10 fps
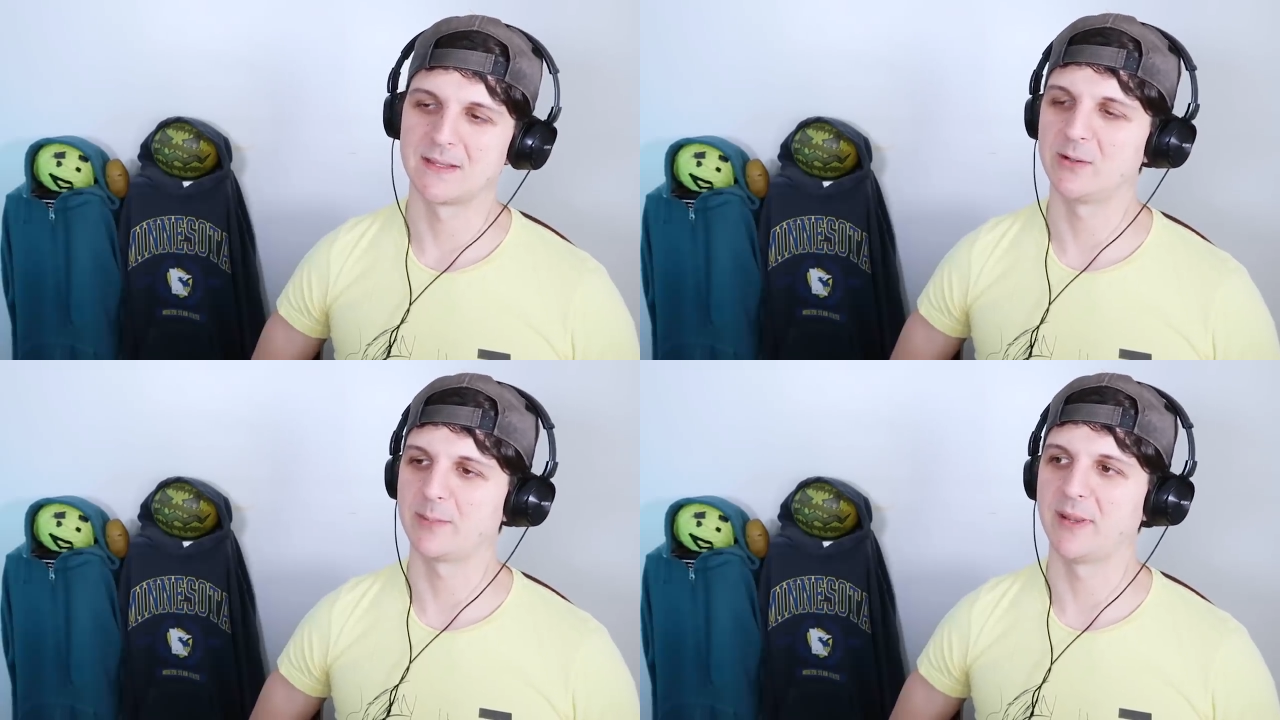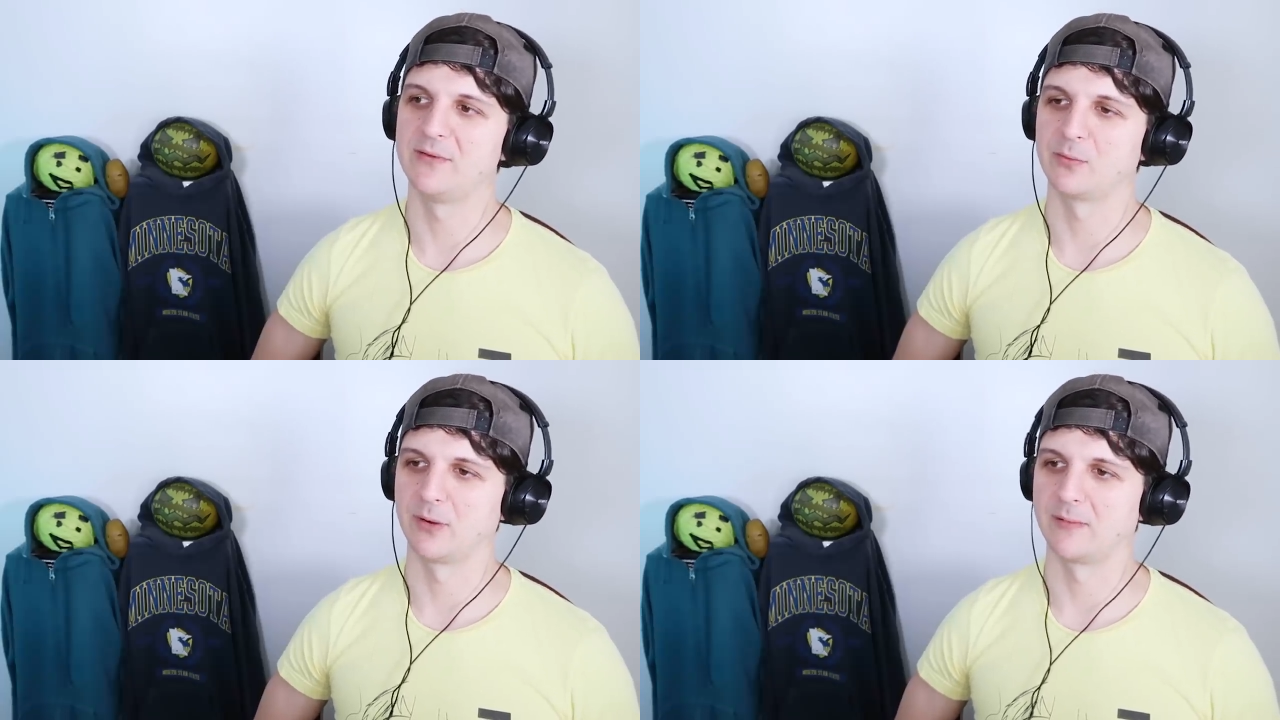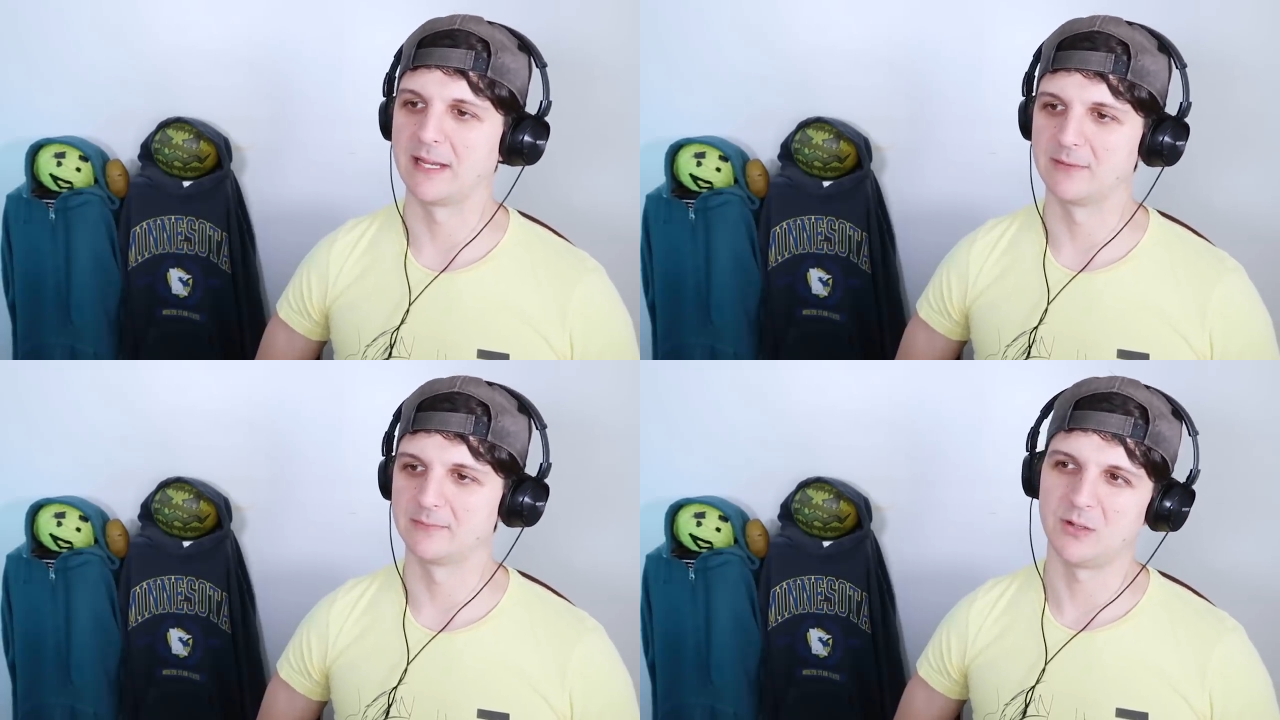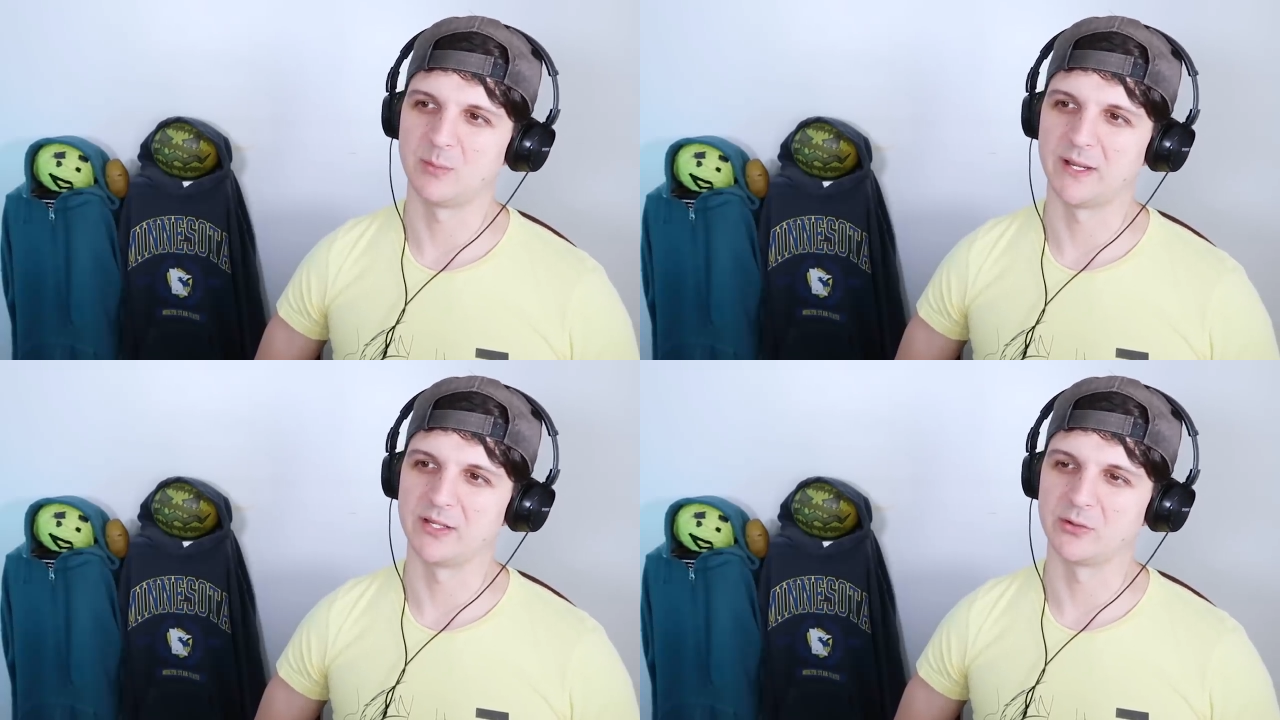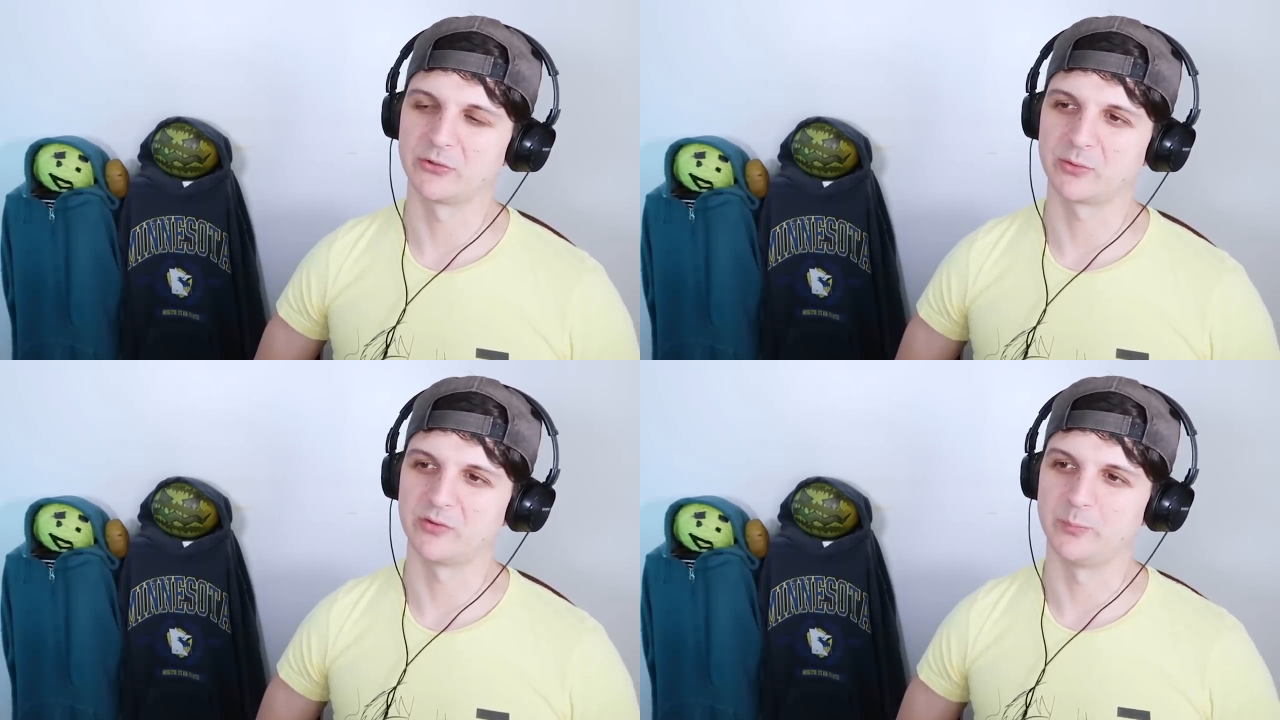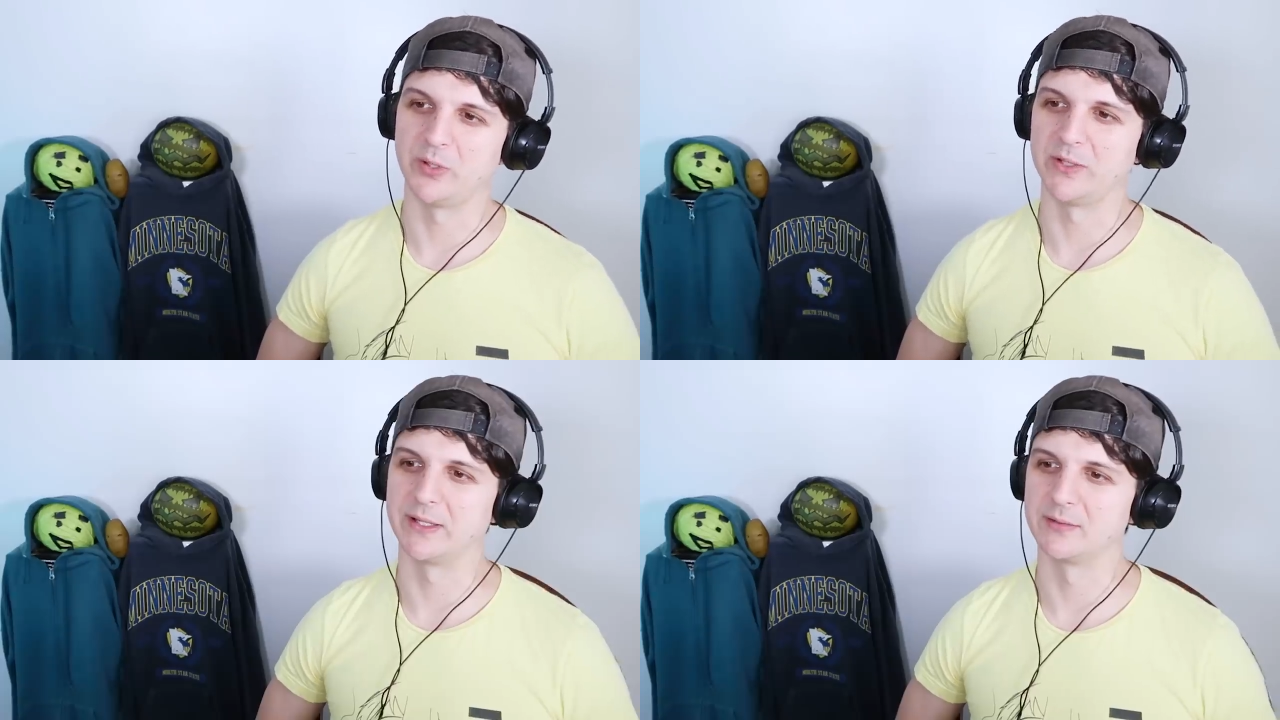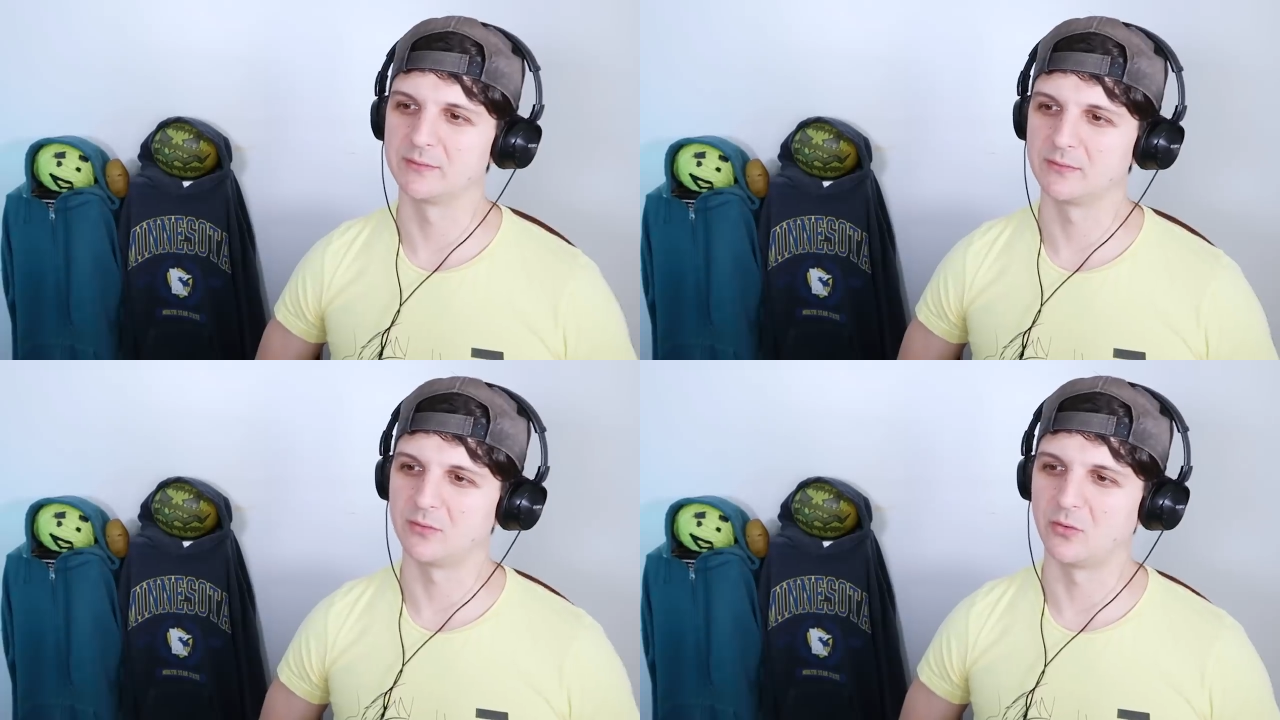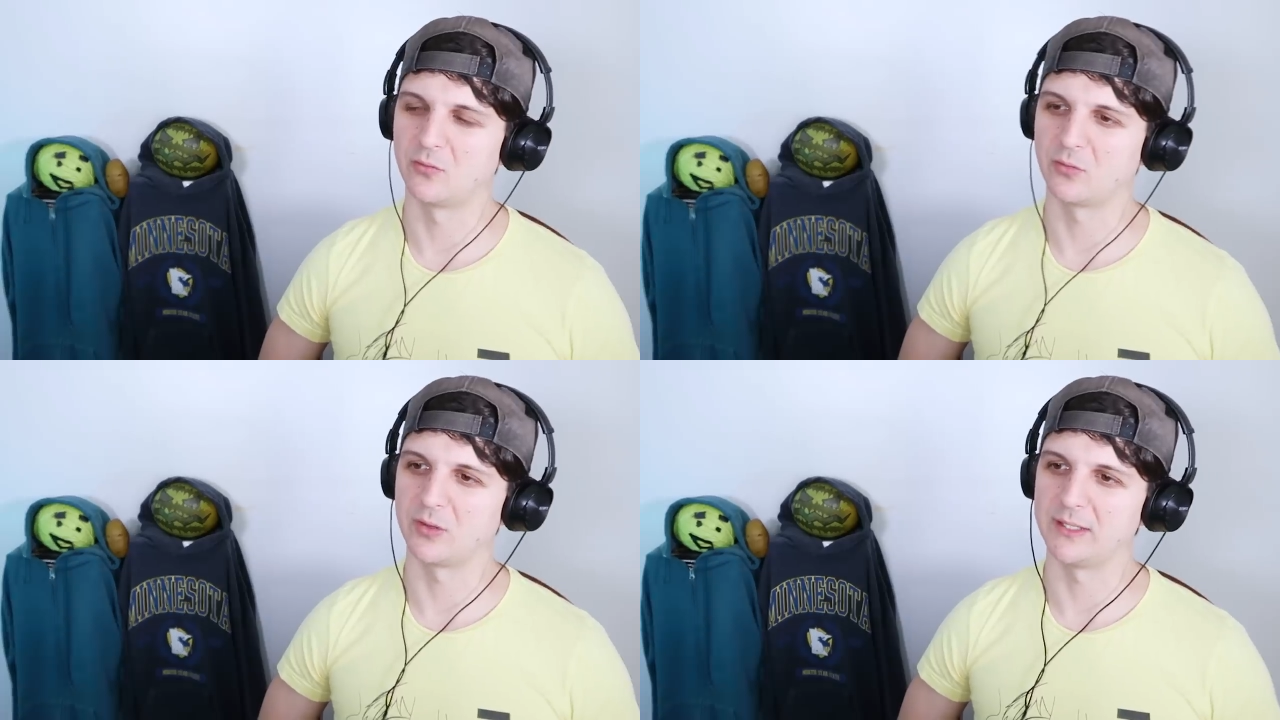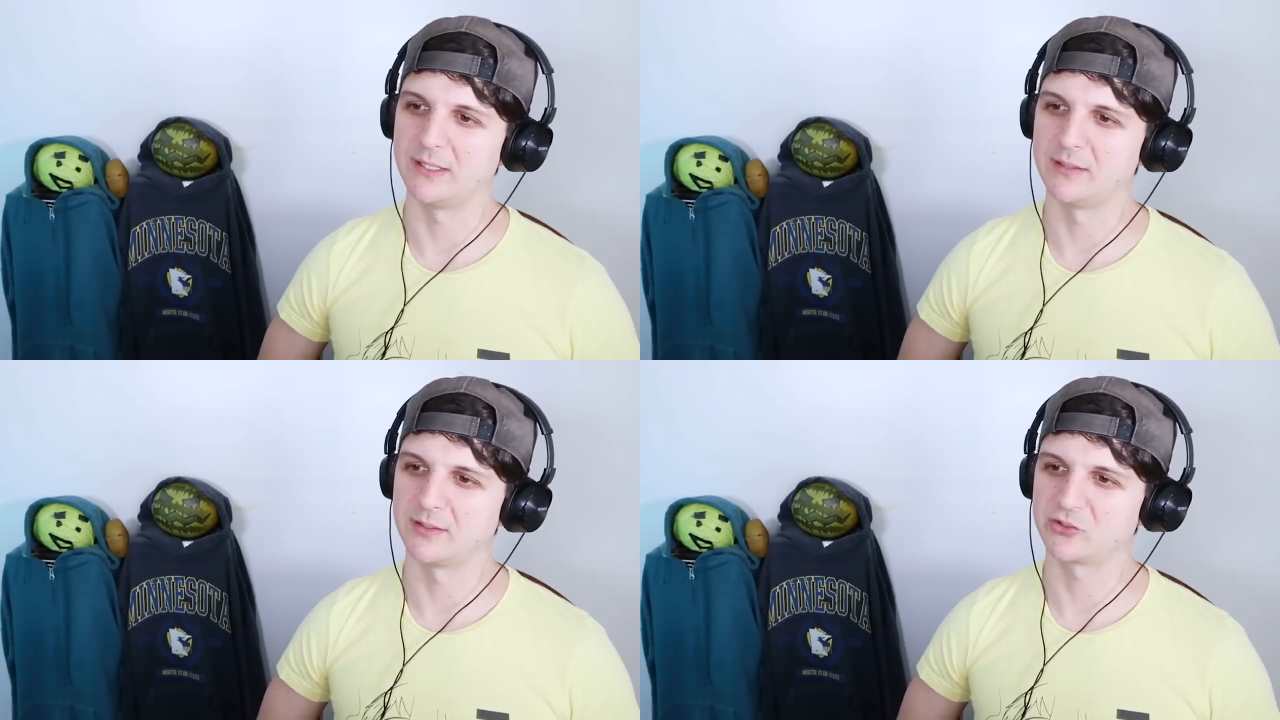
Speaker 1: And they don't get paid for it, right? All the money goes towards building overly